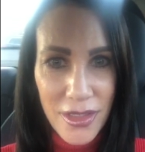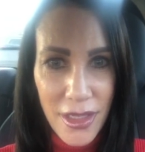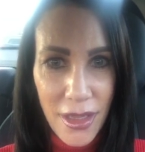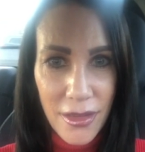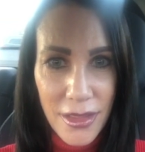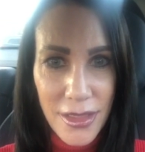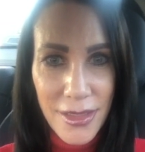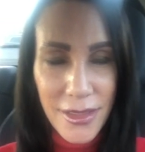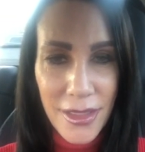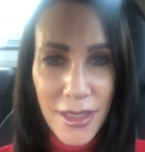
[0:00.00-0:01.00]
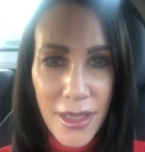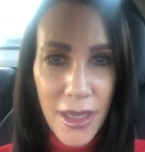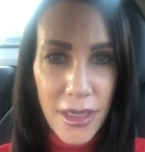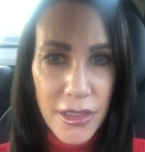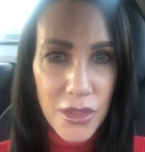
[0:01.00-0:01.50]
Salas.
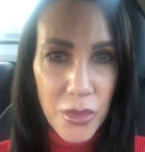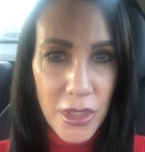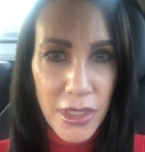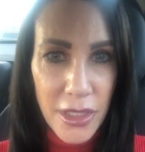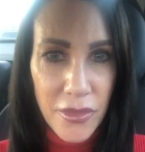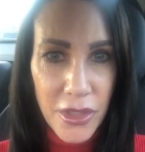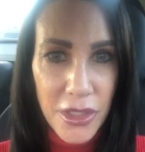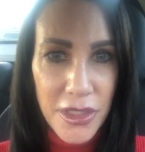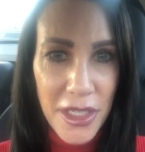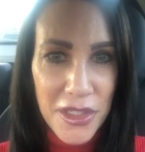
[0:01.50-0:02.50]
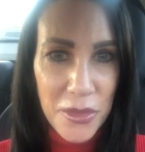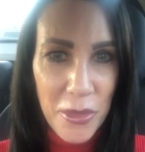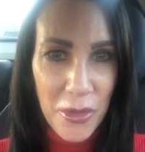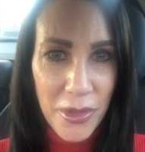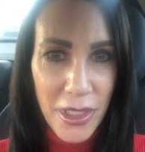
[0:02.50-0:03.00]
I just wanted to give a good
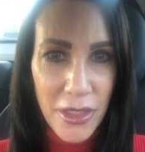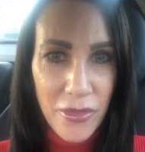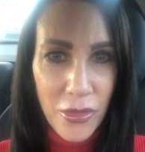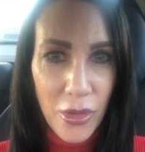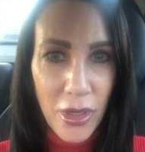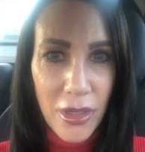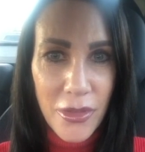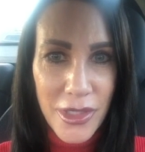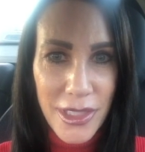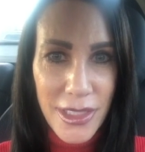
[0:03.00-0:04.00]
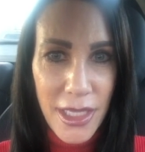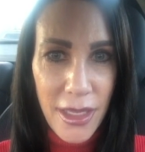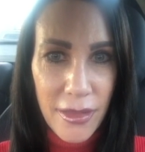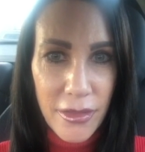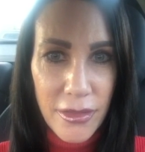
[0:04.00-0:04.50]
testimony for Quincy
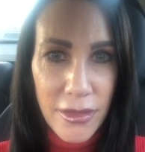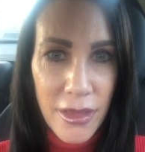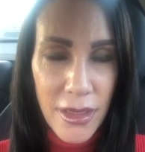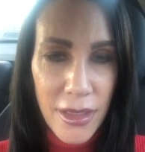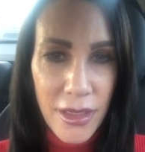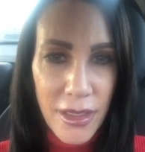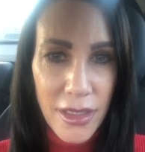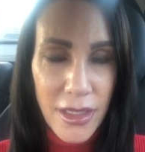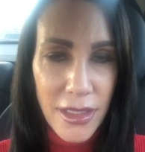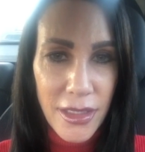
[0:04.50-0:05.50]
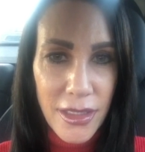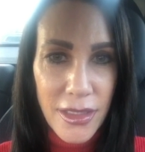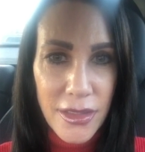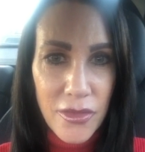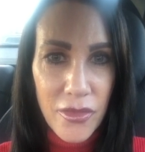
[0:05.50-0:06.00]
Taylor. He
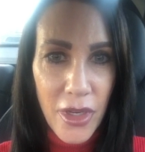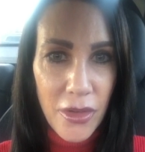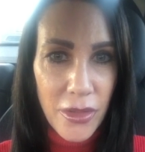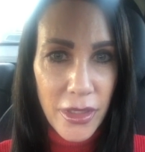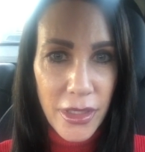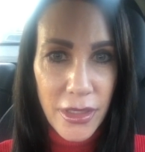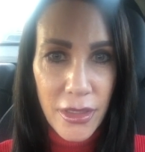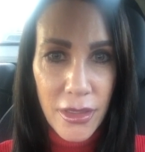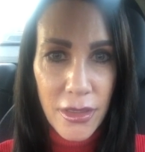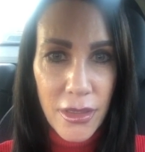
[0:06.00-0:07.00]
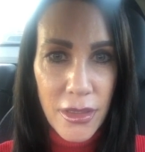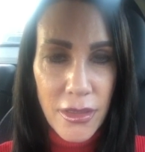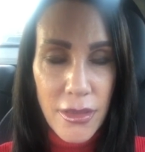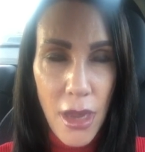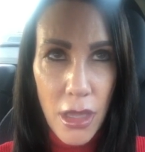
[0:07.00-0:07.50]
is a very
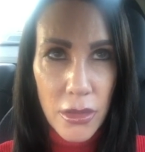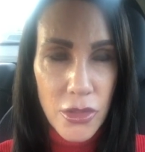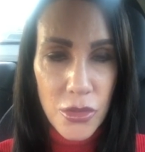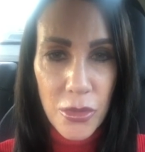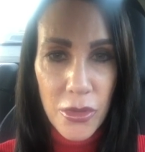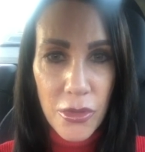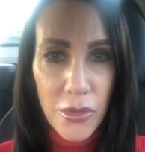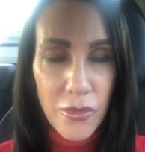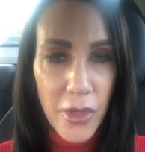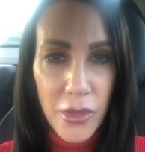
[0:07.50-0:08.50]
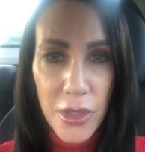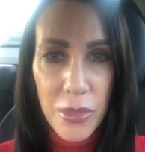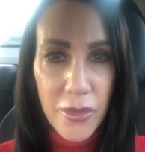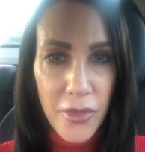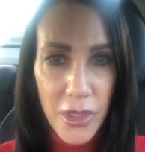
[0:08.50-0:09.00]
knowledgeable, very
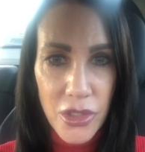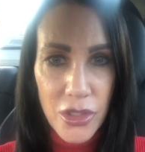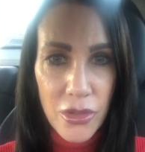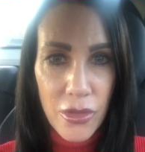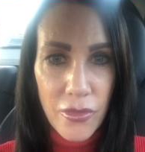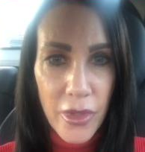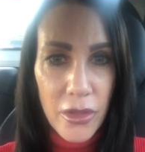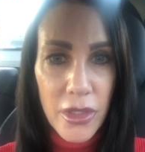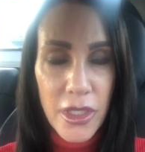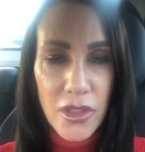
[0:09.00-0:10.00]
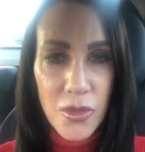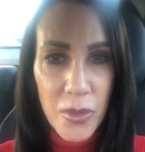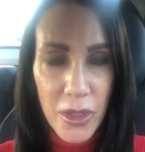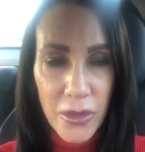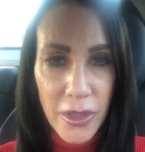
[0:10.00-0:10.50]
professional, very
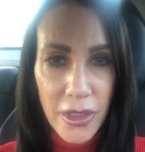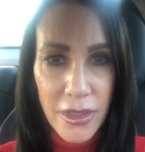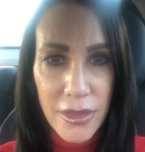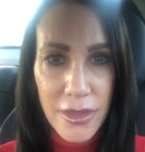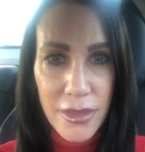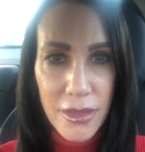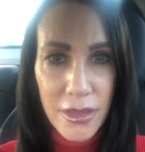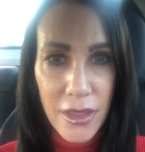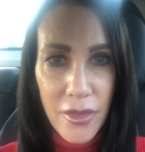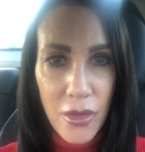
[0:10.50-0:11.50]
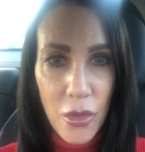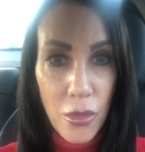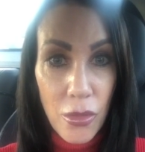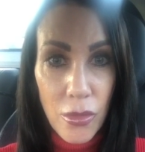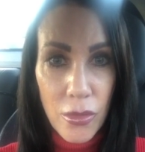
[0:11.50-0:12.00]
experienced in the
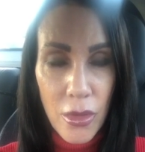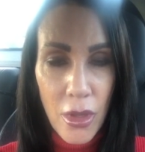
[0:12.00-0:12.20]
whole